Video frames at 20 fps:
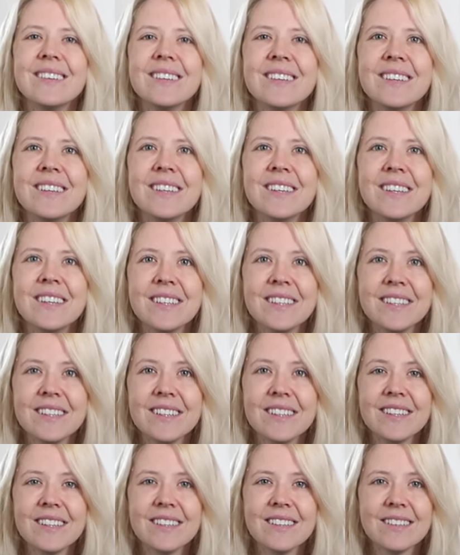
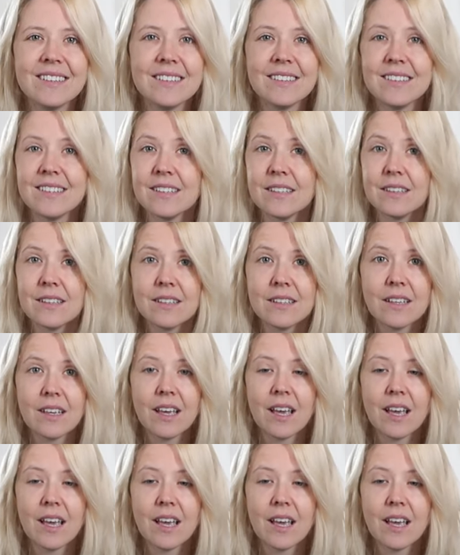Nobody speaks.